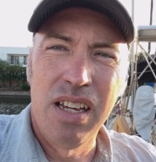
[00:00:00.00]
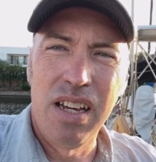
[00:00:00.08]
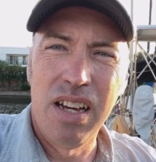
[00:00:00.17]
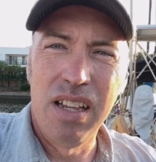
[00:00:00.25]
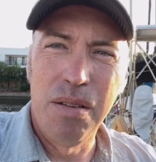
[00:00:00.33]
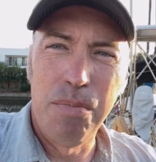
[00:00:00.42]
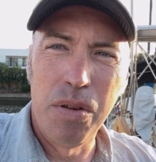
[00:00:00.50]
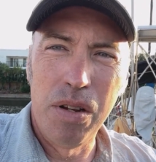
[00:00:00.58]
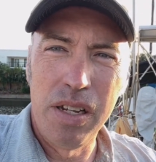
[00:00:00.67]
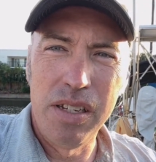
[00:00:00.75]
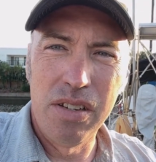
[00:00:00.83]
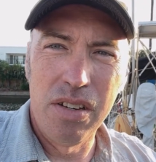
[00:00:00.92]
The
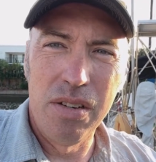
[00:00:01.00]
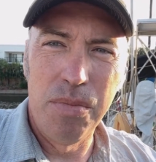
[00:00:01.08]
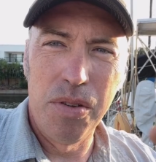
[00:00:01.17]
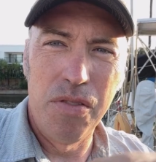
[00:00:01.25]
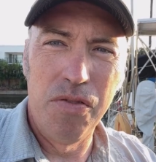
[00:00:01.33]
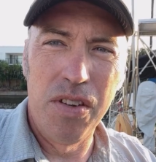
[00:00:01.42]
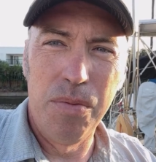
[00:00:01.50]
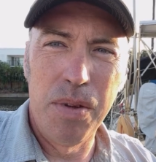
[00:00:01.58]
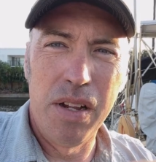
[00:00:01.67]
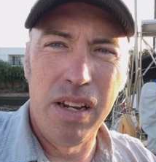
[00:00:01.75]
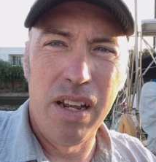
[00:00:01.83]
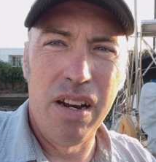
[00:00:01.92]
pulleys on both the
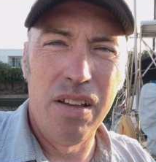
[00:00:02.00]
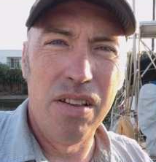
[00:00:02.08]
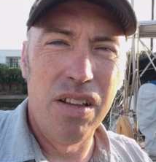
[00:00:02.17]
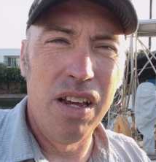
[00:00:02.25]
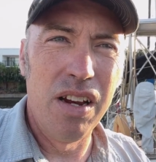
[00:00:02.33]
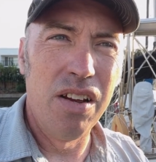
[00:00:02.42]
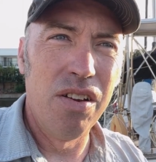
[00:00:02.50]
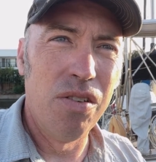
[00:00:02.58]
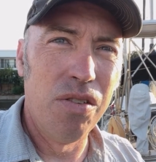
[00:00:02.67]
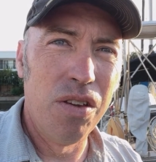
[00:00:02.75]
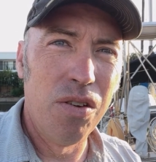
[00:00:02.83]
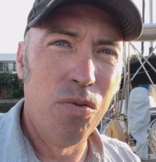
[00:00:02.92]
V-belt and
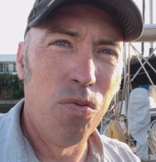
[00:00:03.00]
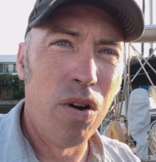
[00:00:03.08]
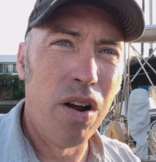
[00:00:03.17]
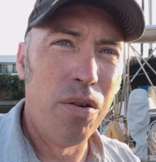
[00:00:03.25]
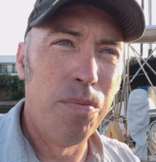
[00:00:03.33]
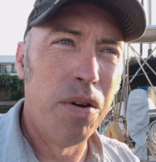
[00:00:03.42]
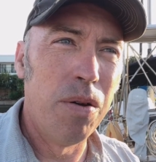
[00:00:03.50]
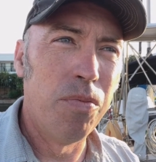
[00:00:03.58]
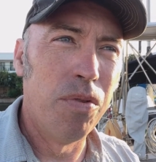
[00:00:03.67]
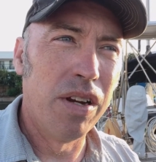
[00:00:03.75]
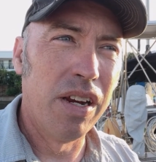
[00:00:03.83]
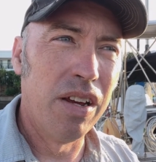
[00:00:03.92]
on the old water pump
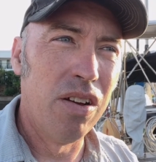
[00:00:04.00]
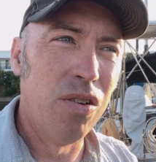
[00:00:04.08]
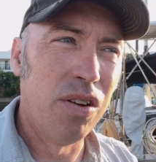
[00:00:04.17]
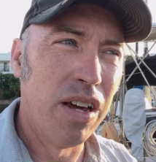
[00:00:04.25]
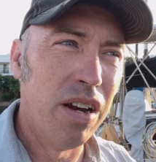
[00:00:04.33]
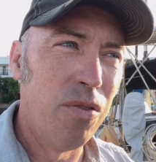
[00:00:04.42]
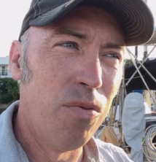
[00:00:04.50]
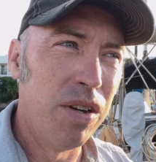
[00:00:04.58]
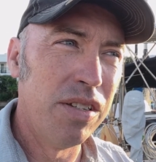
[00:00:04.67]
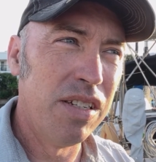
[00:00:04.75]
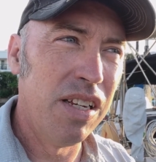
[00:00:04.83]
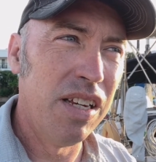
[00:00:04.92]
were getting all kind of
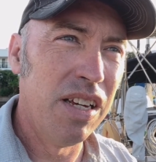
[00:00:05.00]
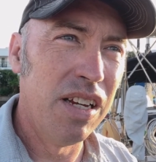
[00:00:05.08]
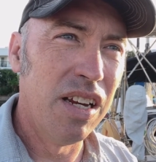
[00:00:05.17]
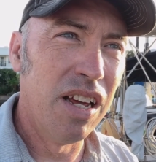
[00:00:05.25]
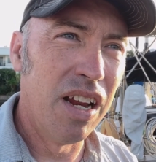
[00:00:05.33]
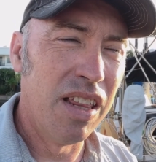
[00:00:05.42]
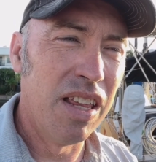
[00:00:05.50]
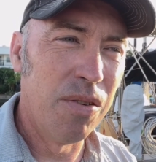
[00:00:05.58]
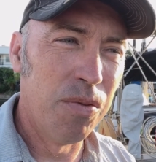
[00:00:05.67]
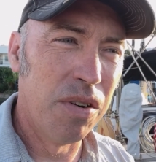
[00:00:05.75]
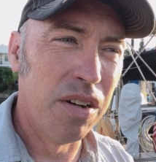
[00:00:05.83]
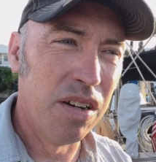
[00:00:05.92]
rusty, and I
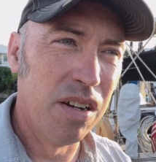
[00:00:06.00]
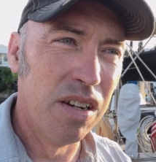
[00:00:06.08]
think we're